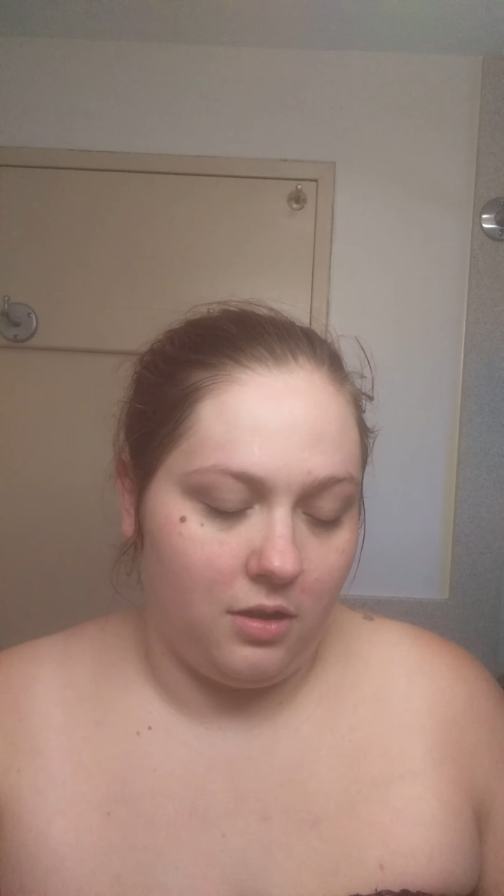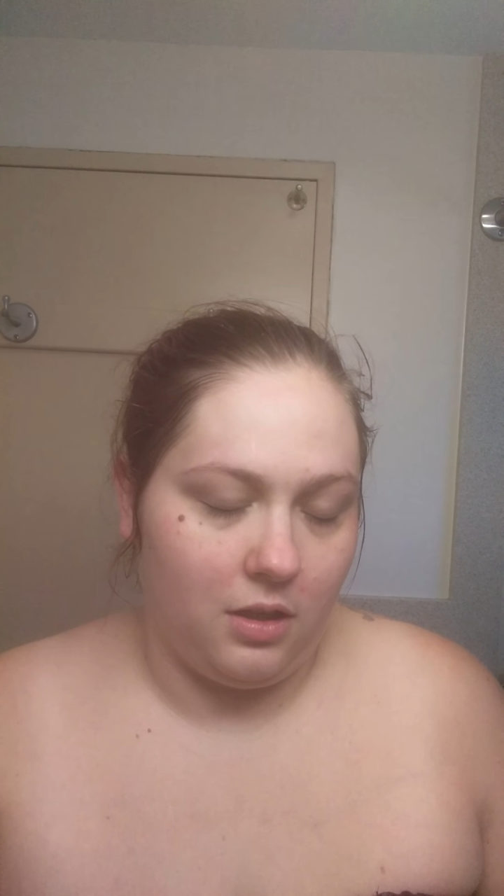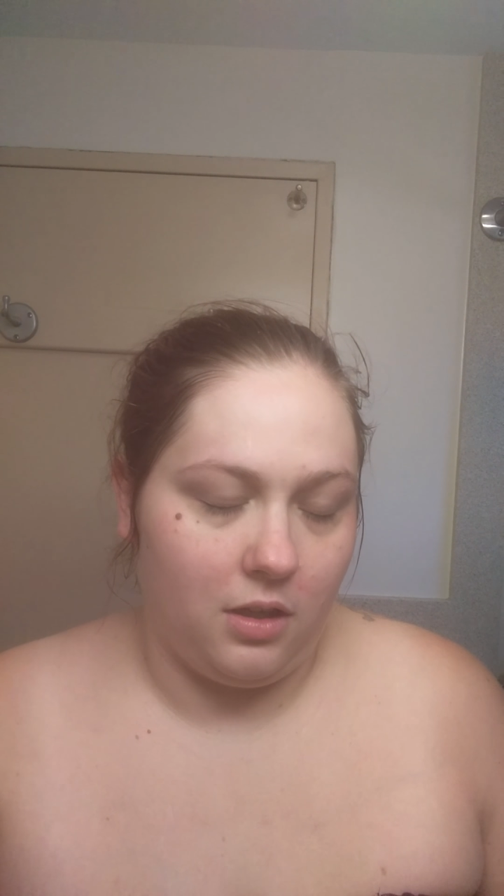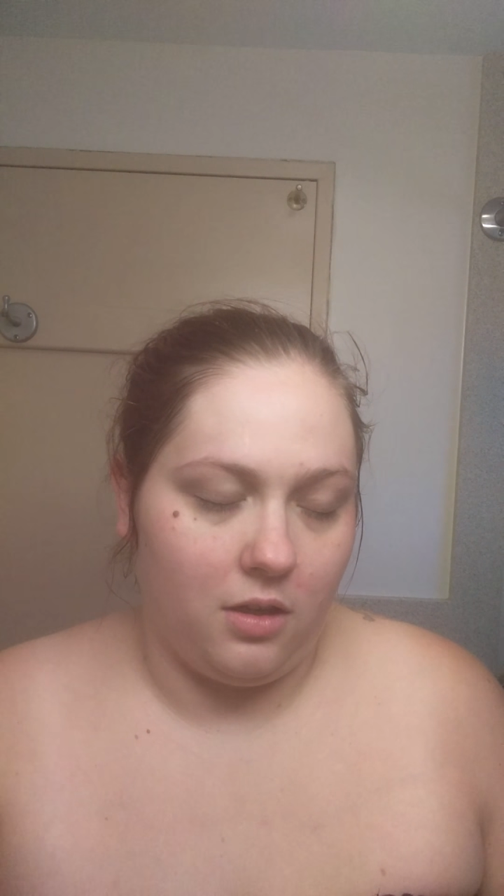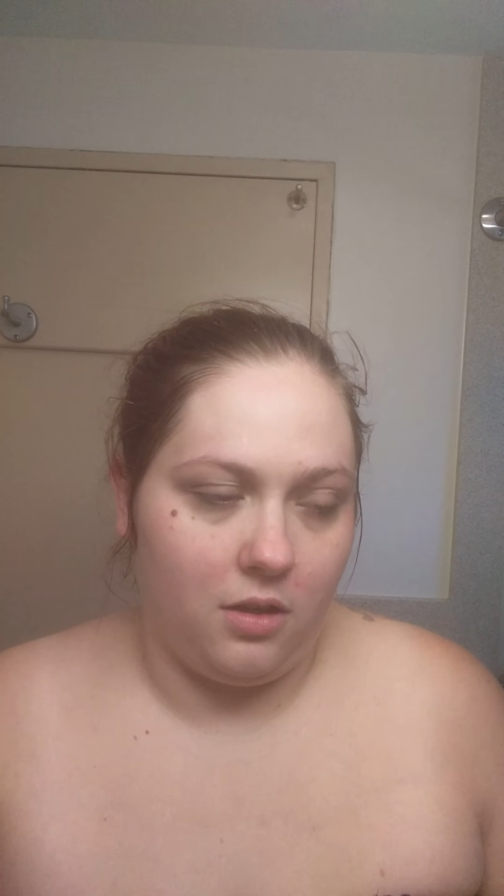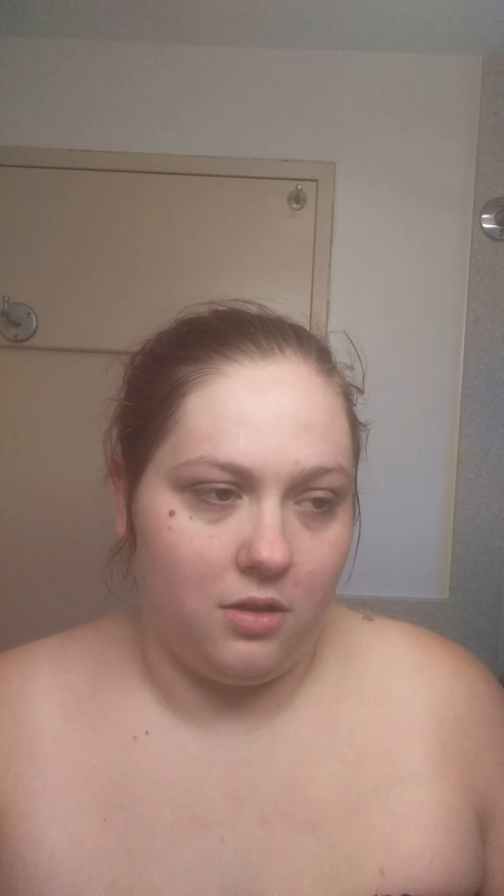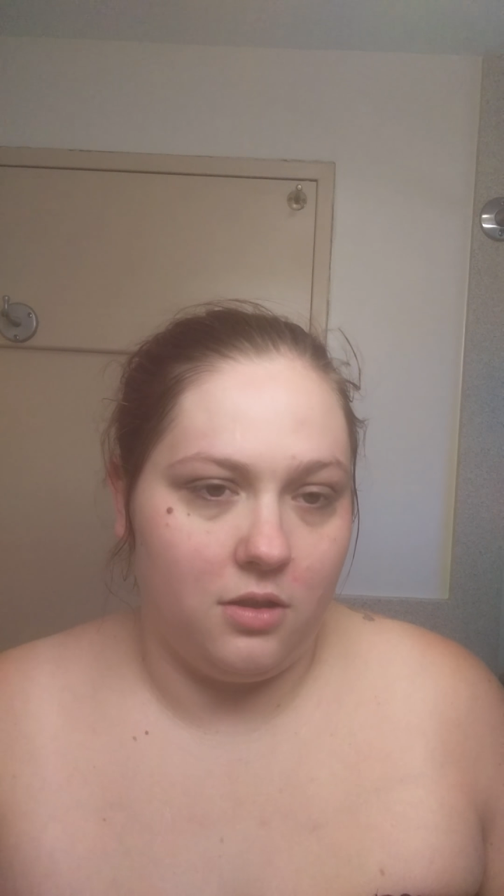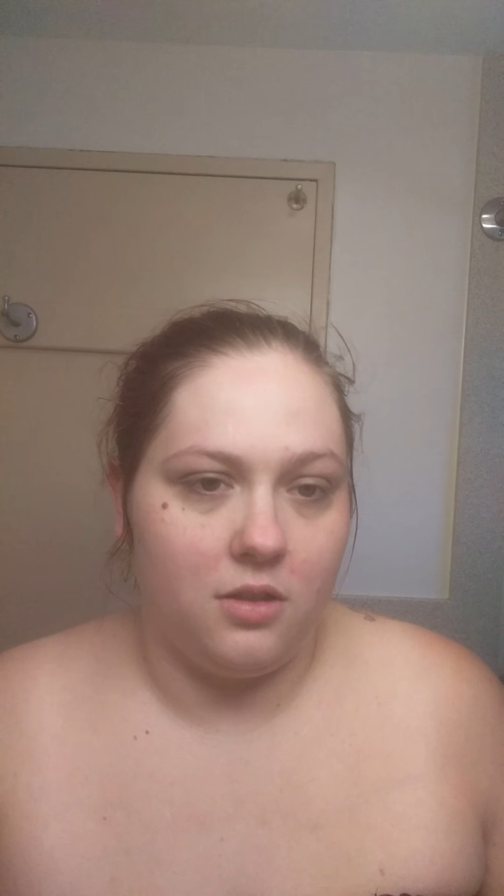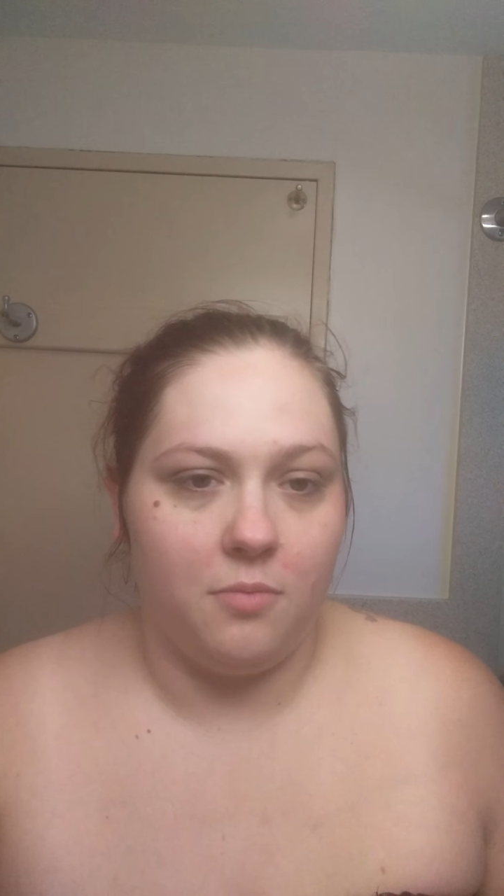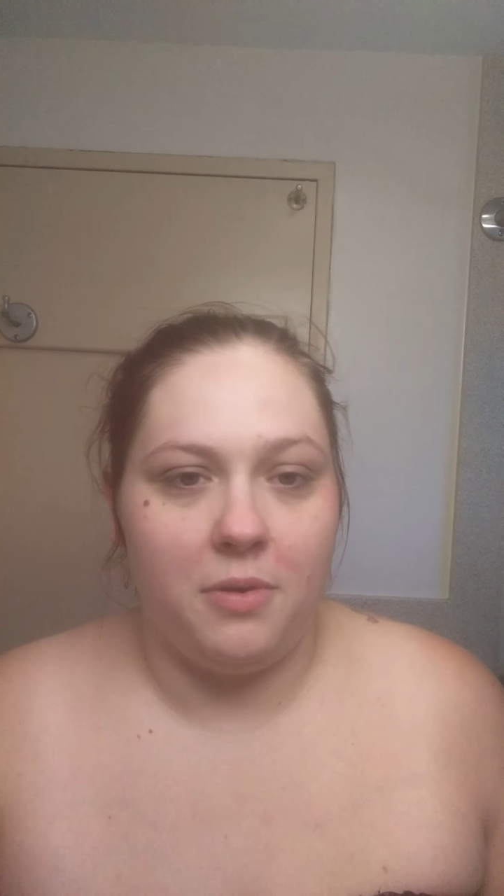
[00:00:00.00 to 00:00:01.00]

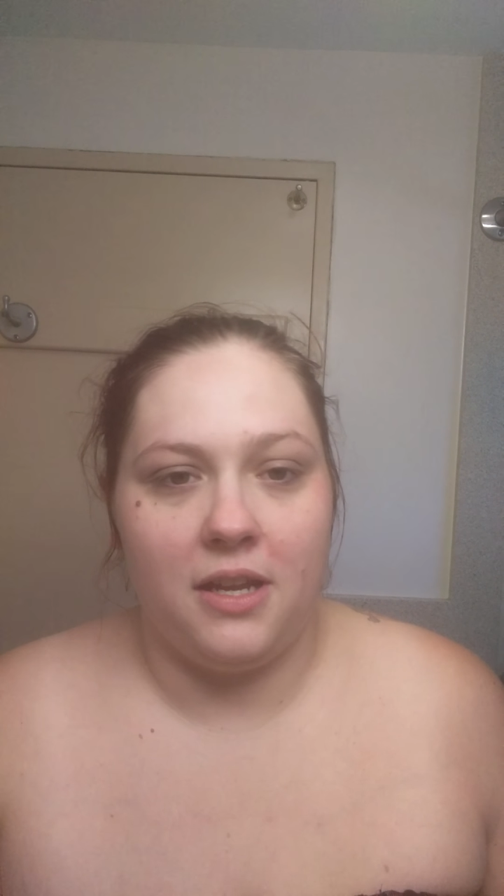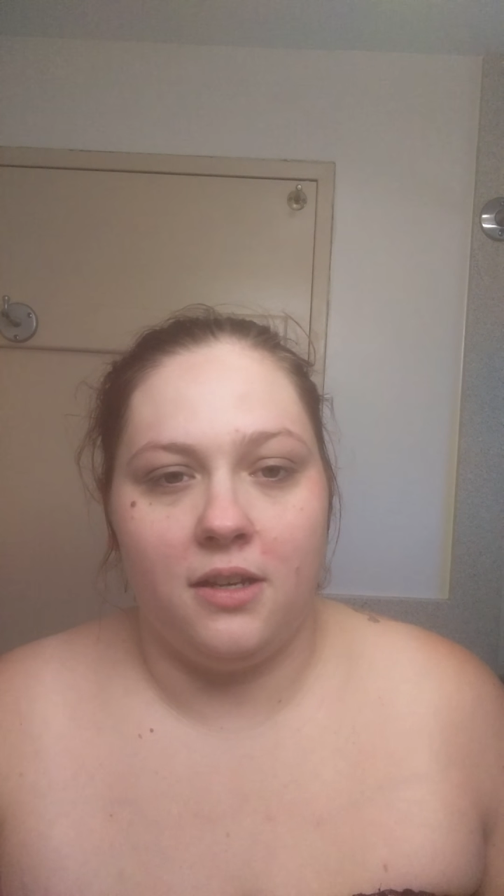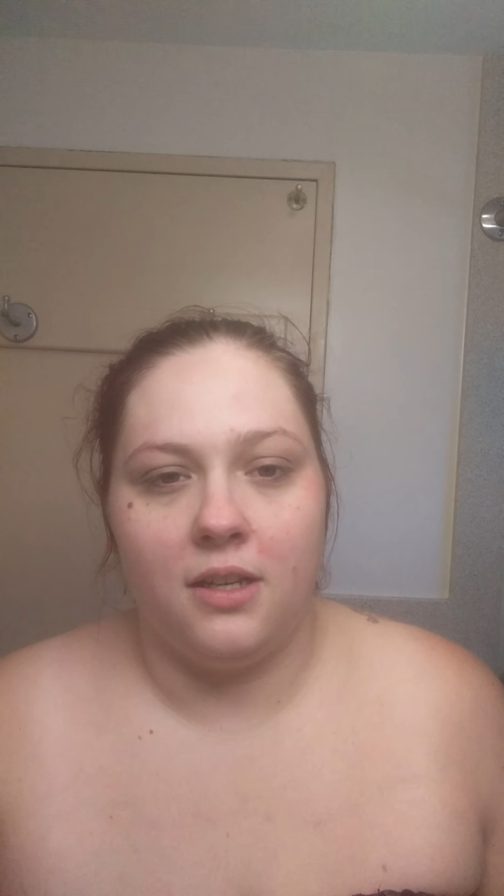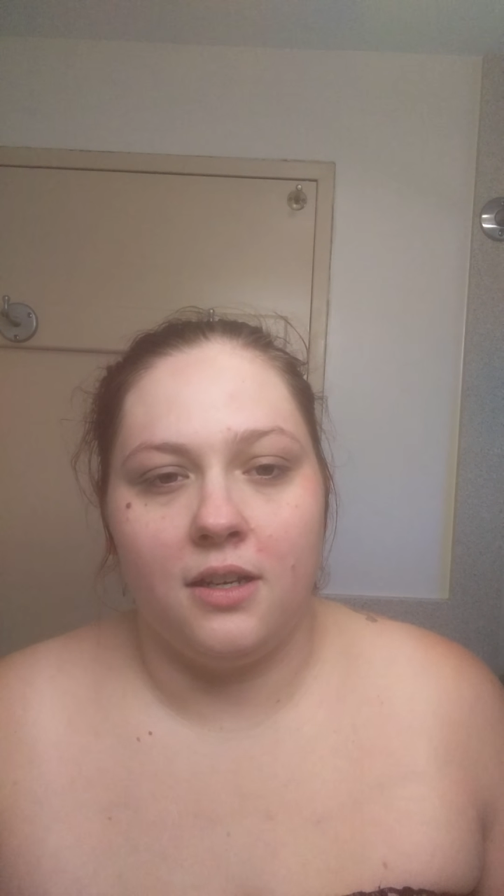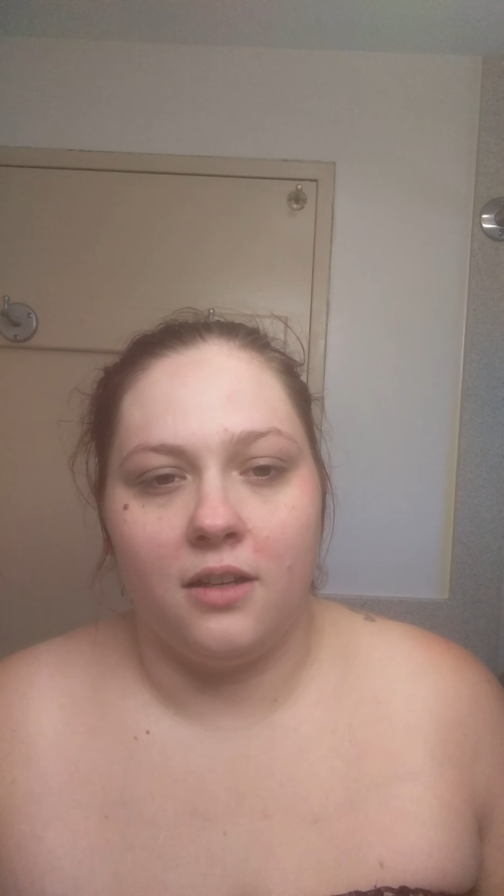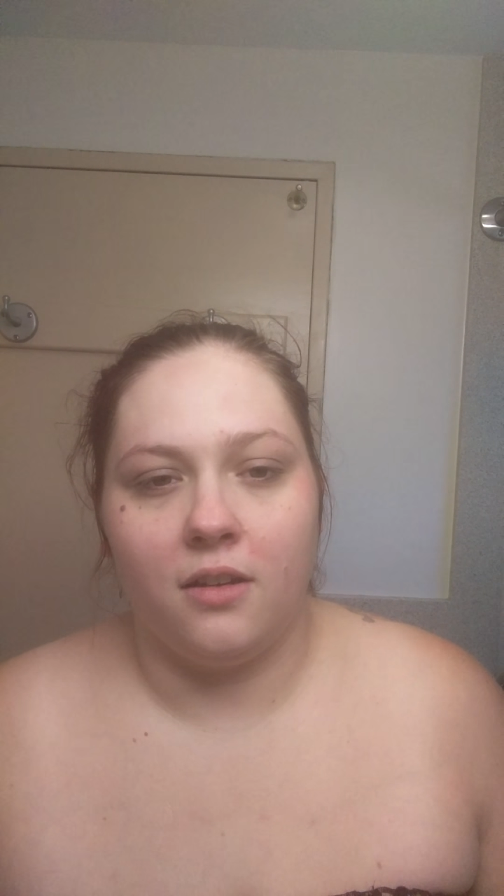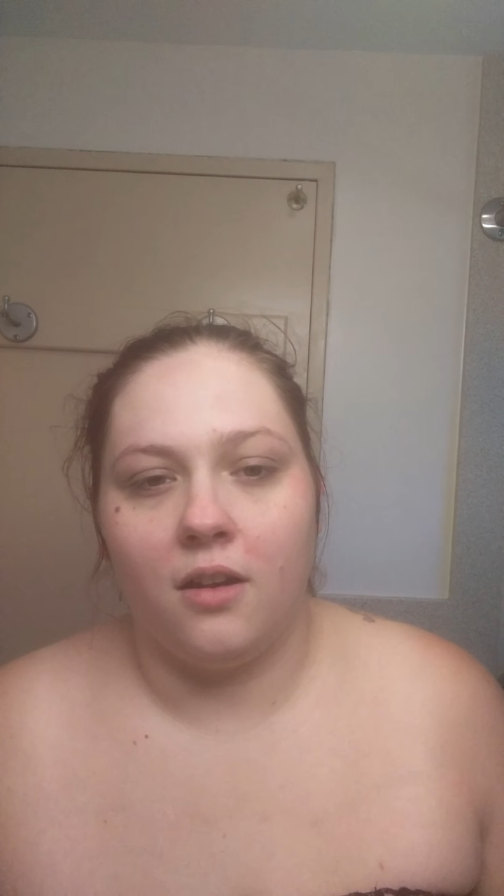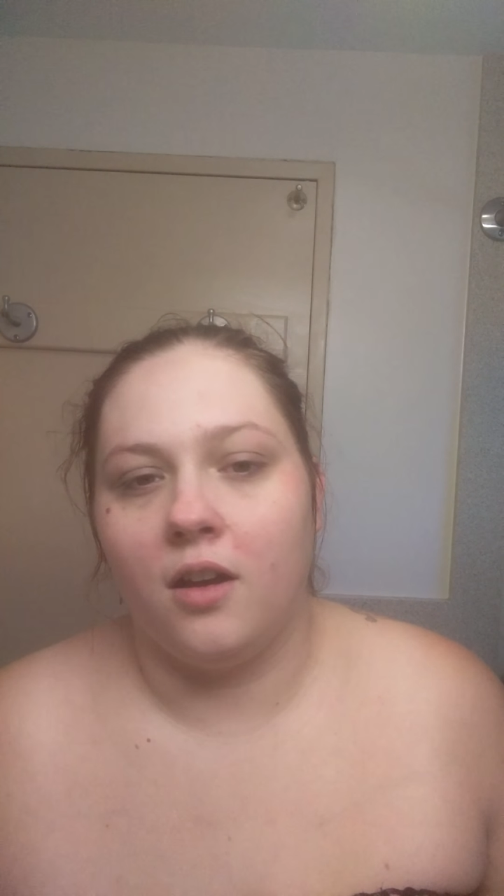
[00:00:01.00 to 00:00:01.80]
and depending